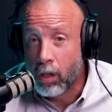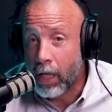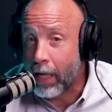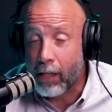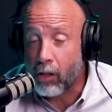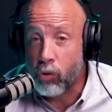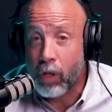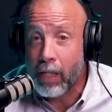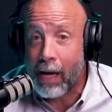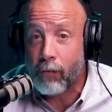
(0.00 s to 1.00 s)
then you
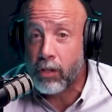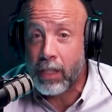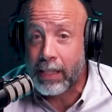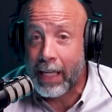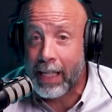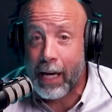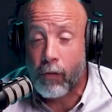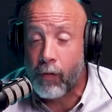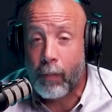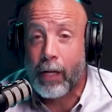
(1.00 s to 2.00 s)
can never sense I
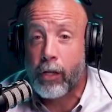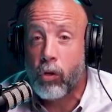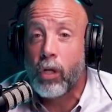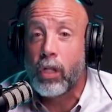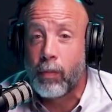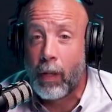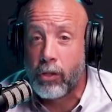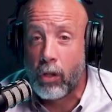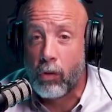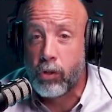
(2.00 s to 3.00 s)
care if I'm not curious
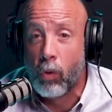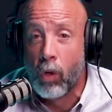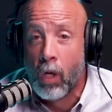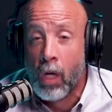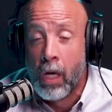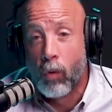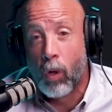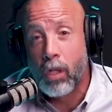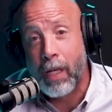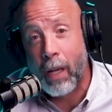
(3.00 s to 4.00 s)
about you. So in
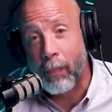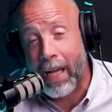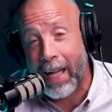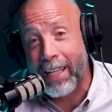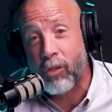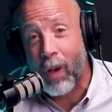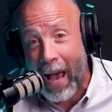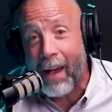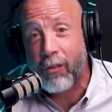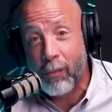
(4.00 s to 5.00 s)
order to be empathetic, you
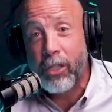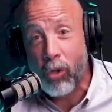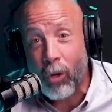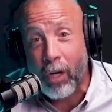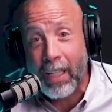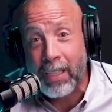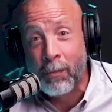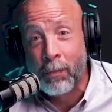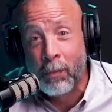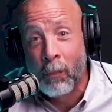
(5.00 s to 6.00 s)
have to be curious.
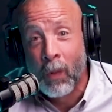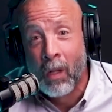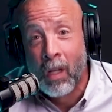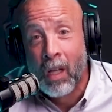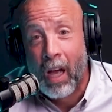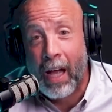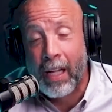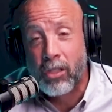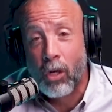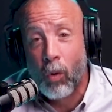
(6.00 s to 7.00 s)

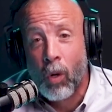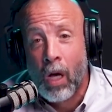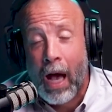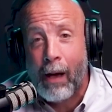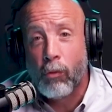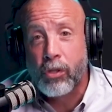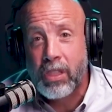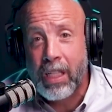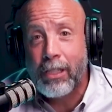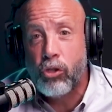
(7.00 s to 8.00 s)
And so I will
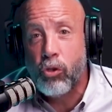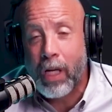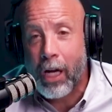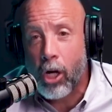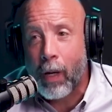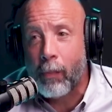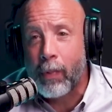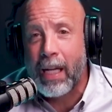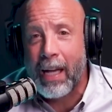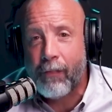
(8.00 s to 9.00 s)
sense you care
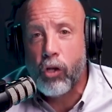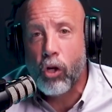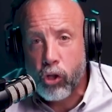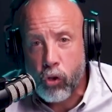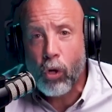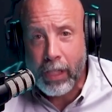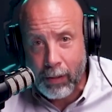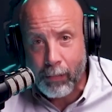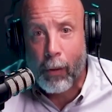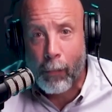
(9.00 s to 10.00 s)
about me if you're
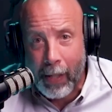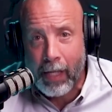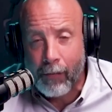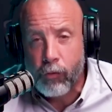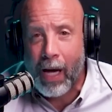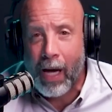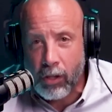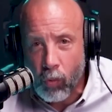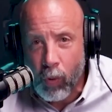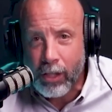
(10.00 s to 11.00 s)
curious about me, if you're
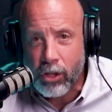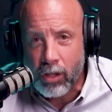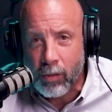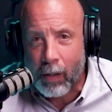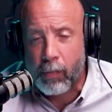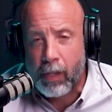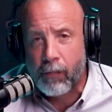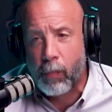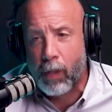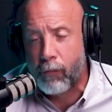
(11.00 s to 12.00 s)
asking questions about
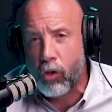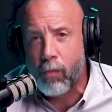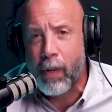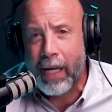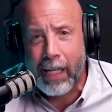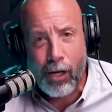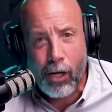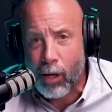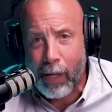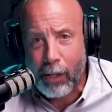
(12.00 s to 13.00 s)
me. But if you're making it
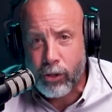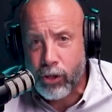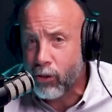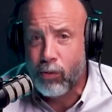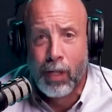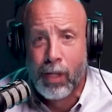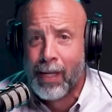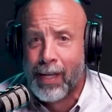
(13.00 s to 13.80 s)
all about you,